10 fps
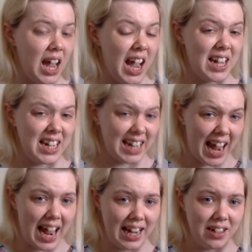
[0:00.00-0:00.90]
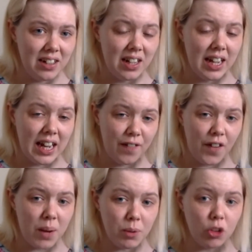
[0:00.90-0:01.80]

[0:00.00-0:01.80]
And again, if I'm not